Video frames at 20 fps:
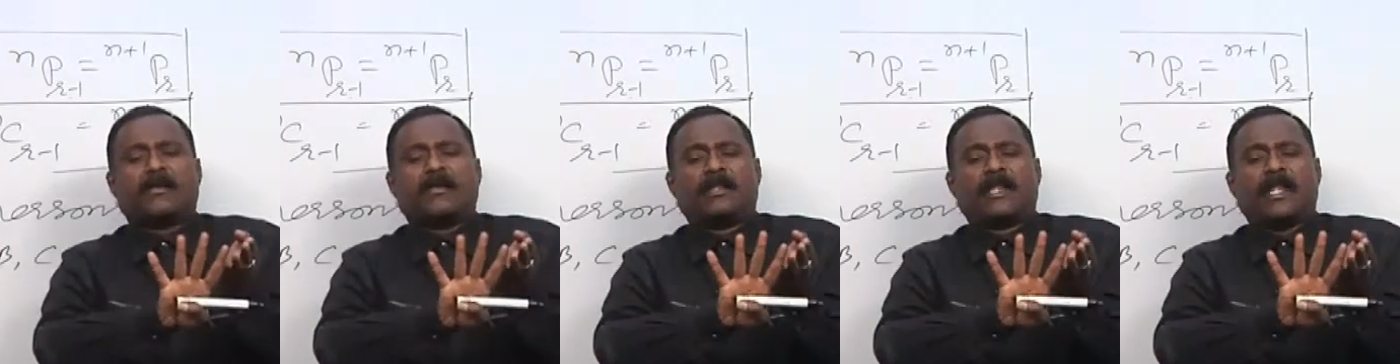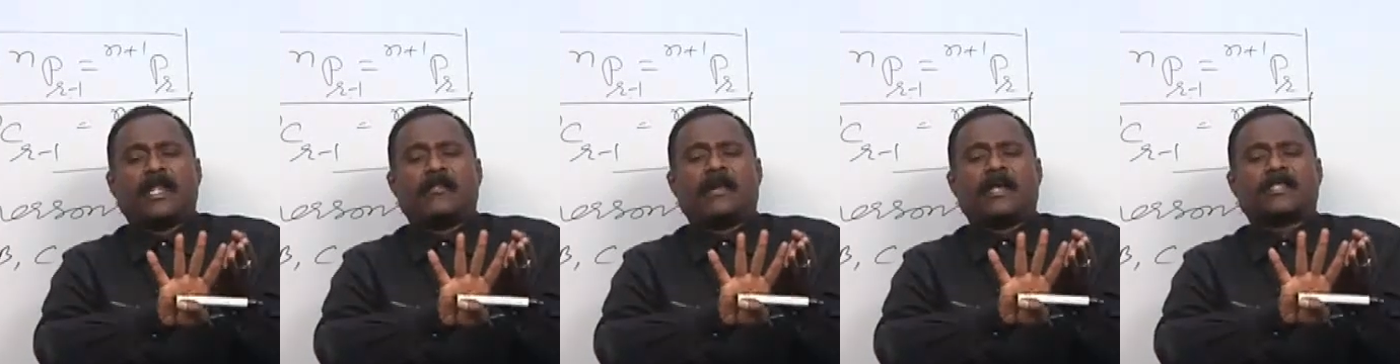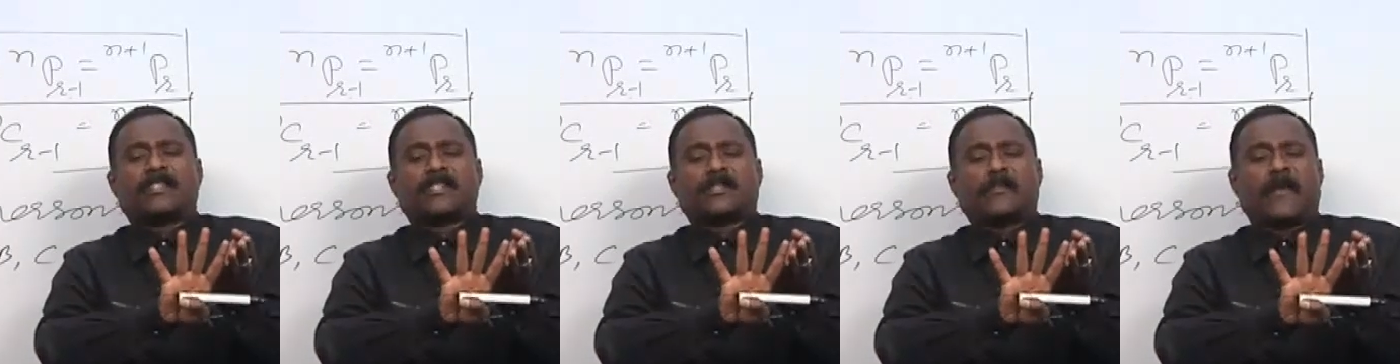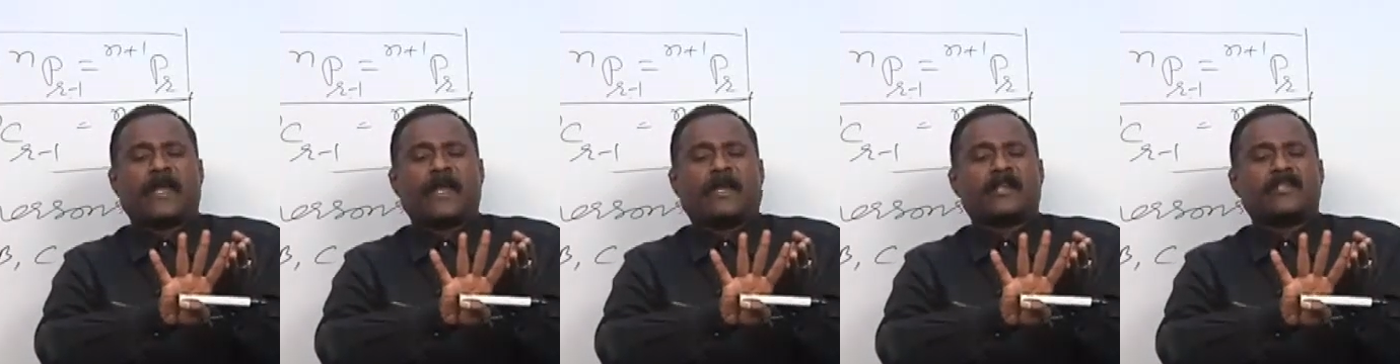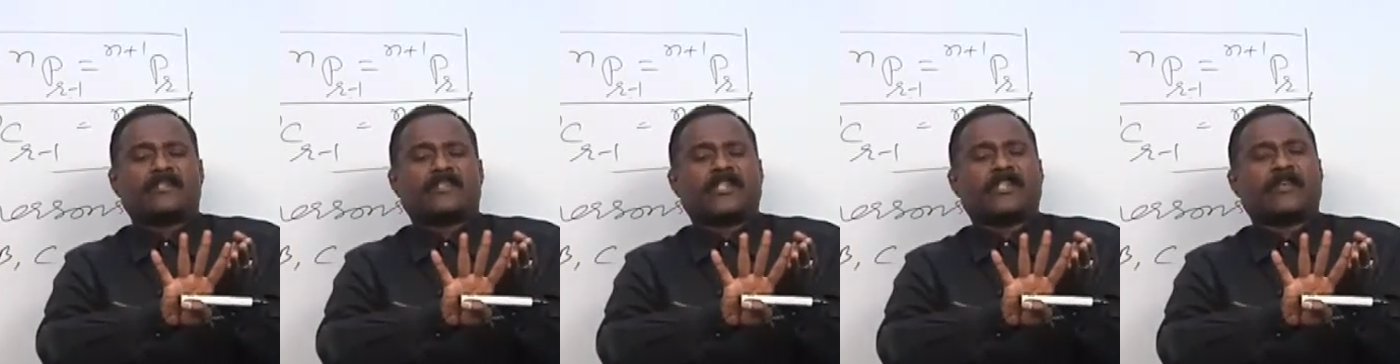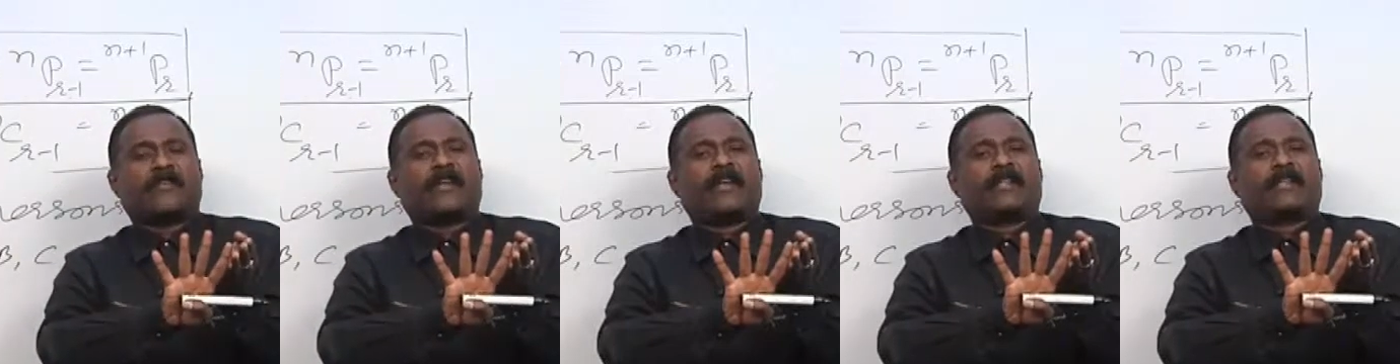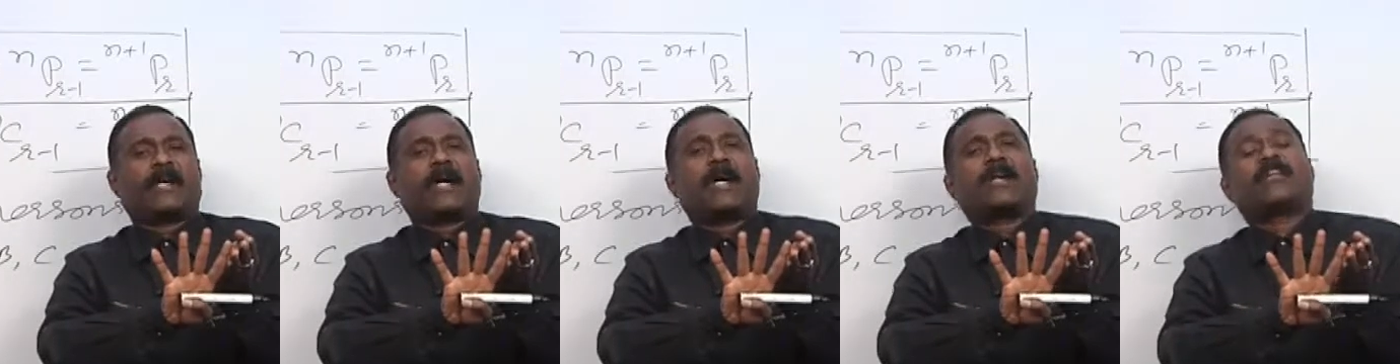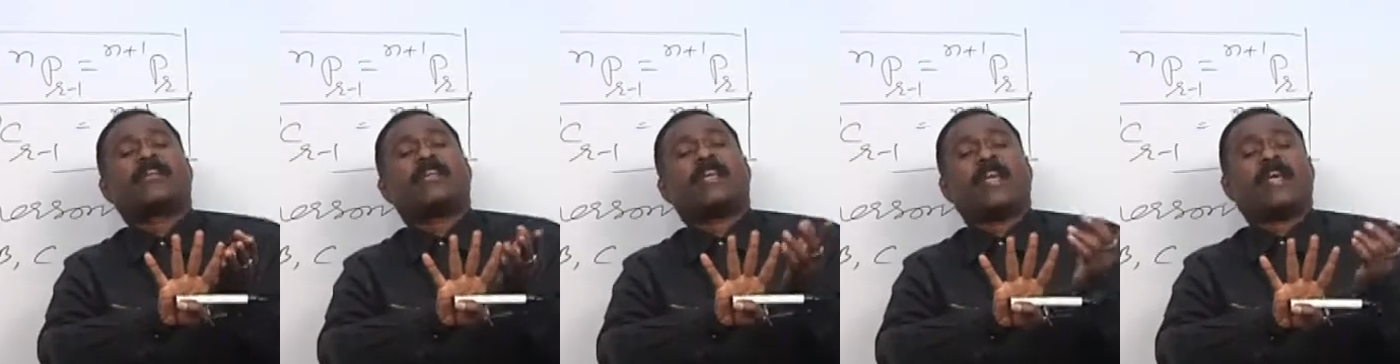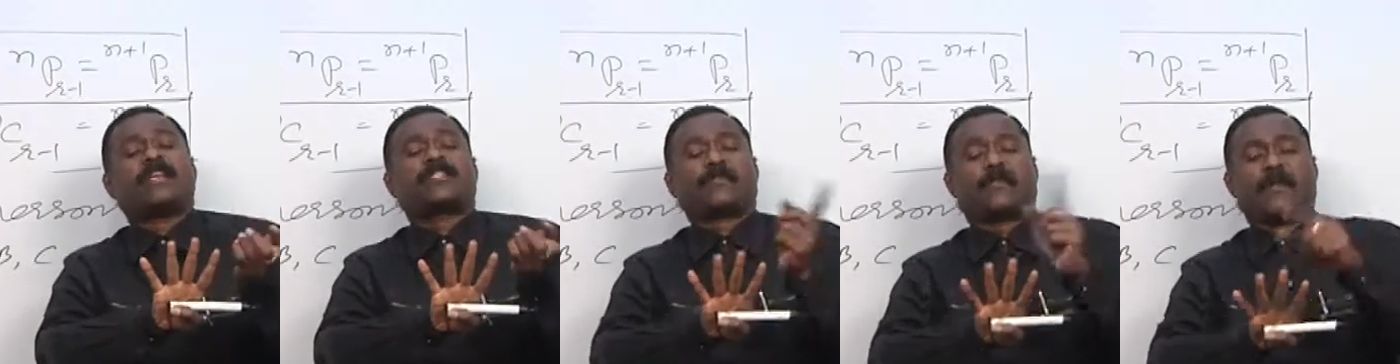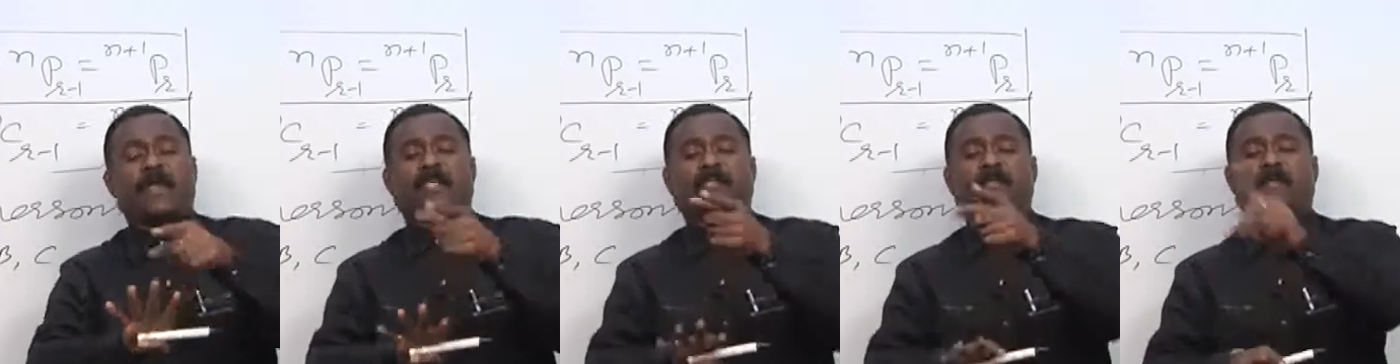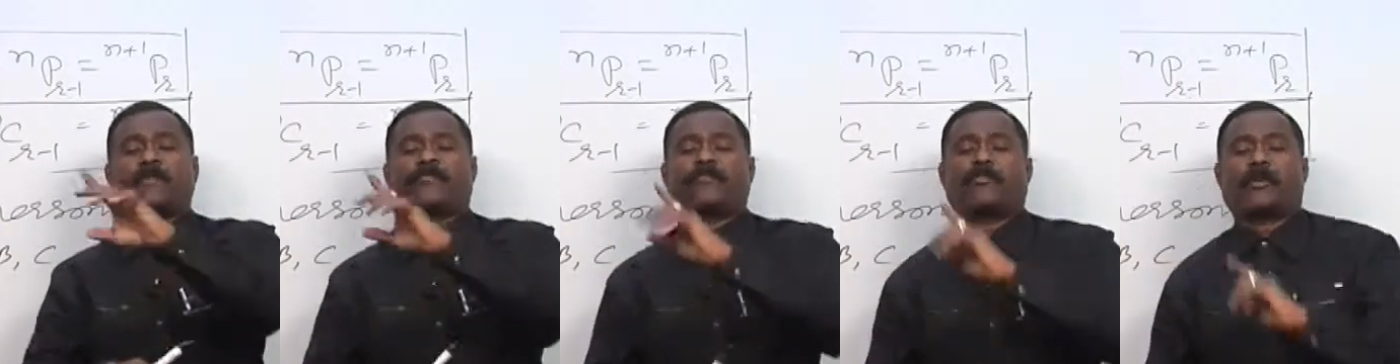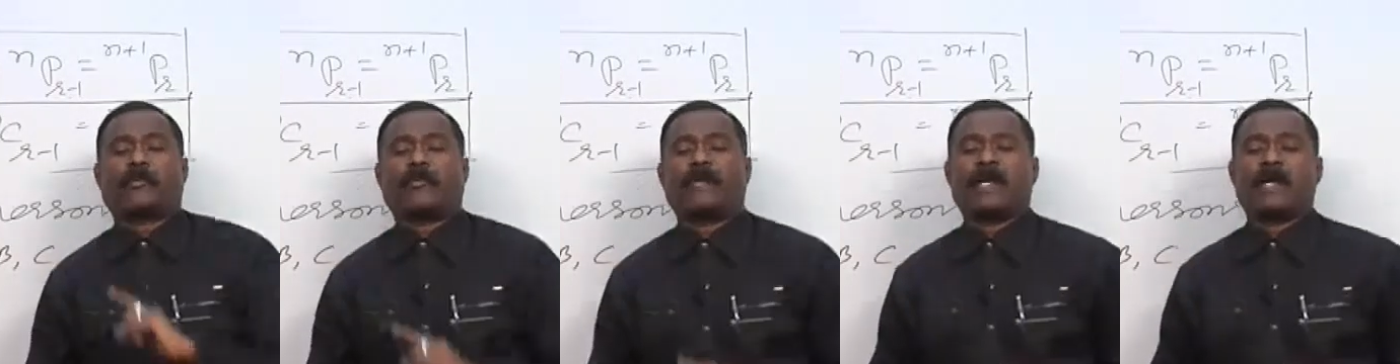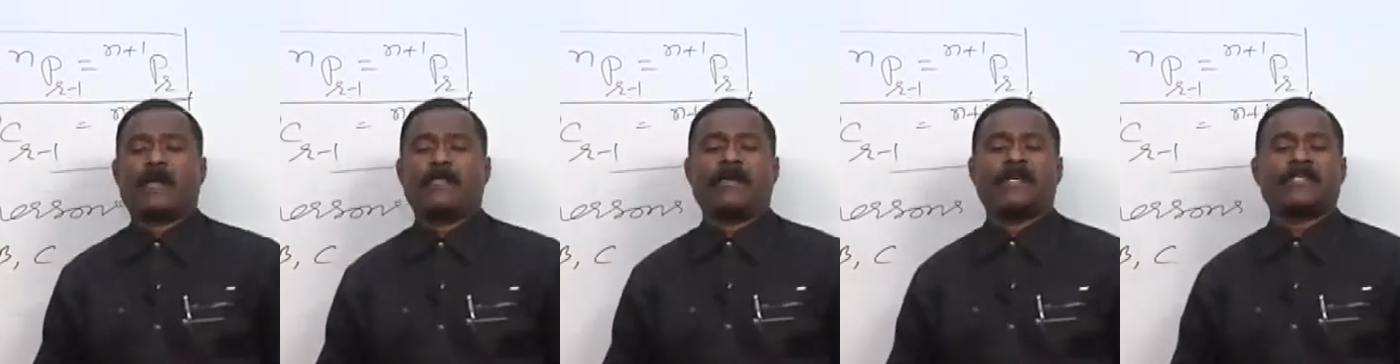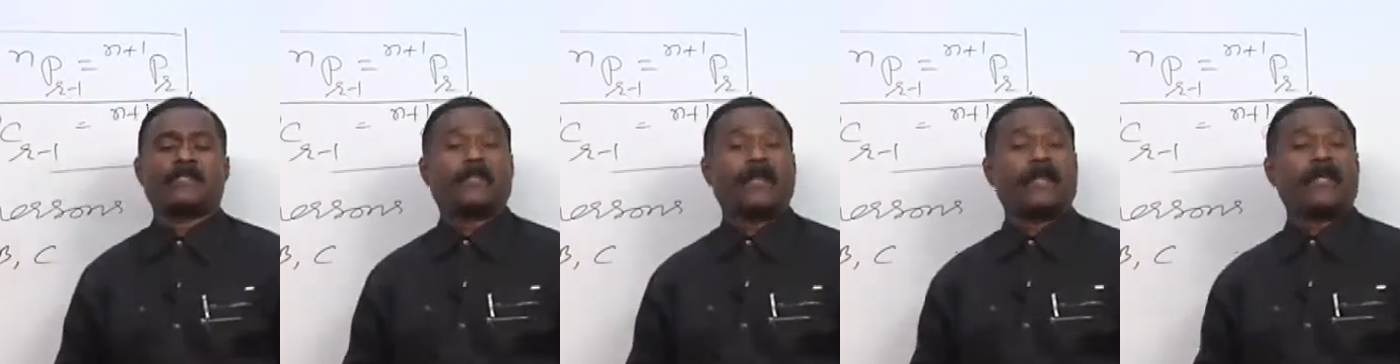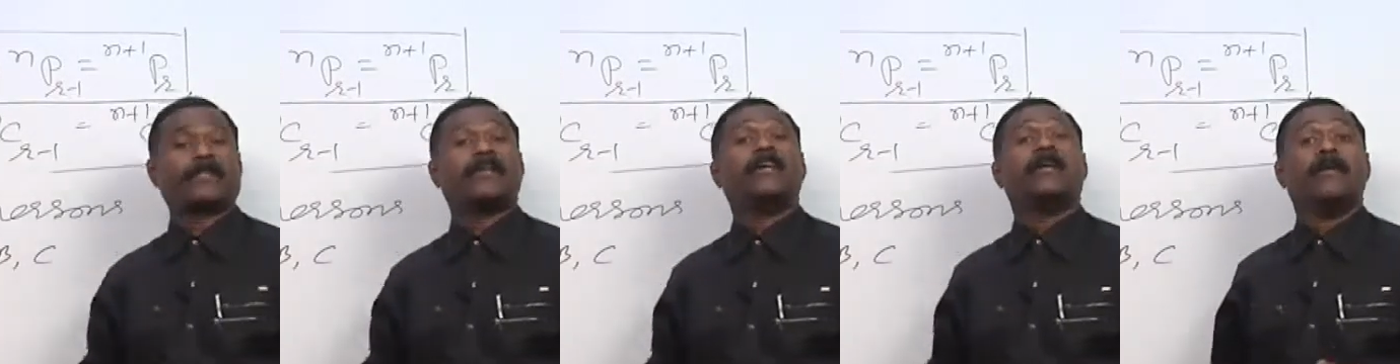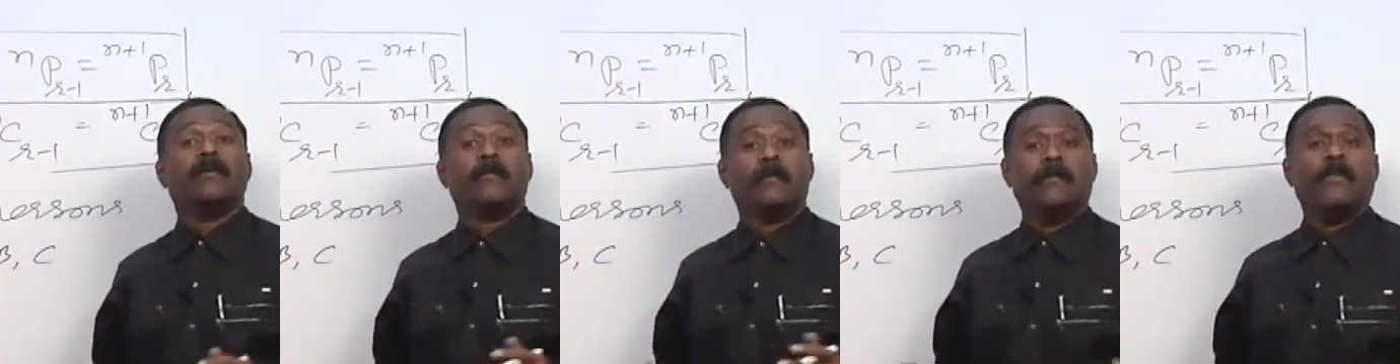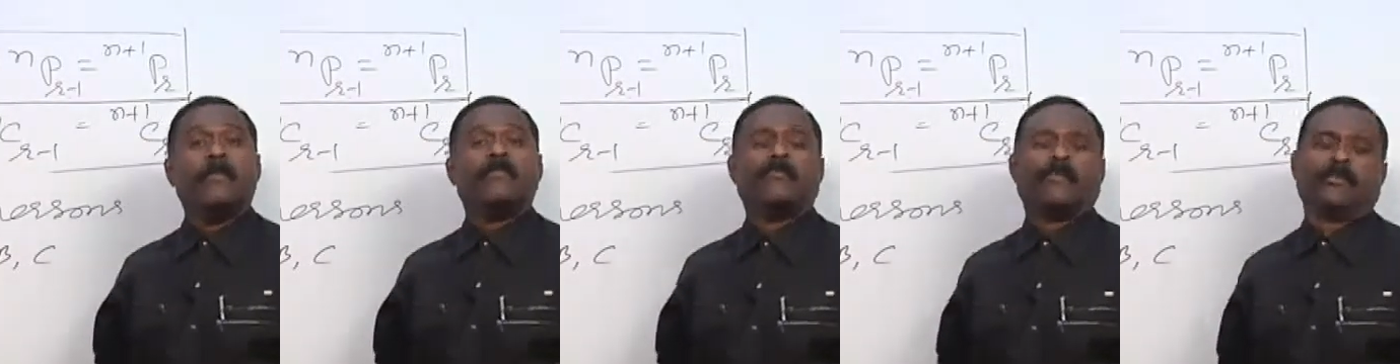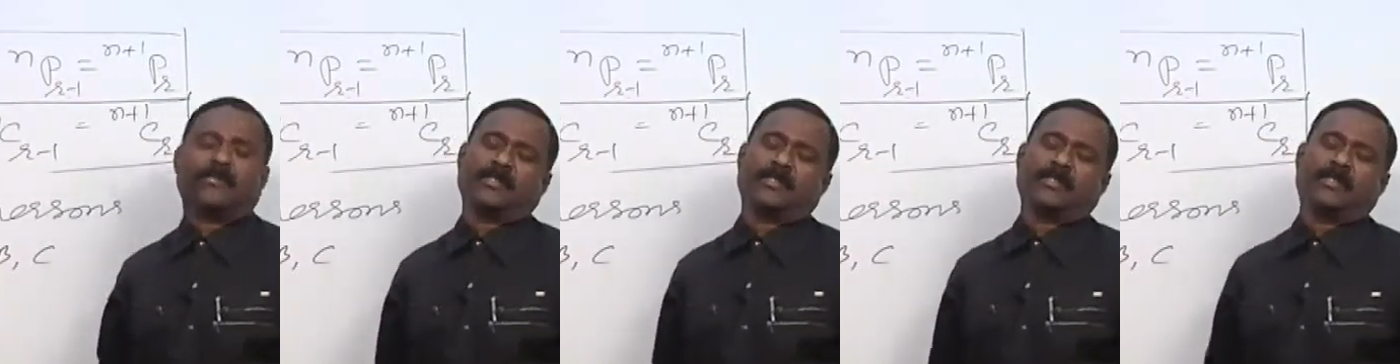they must speak in such a way that A speaks before B and B speaks before C.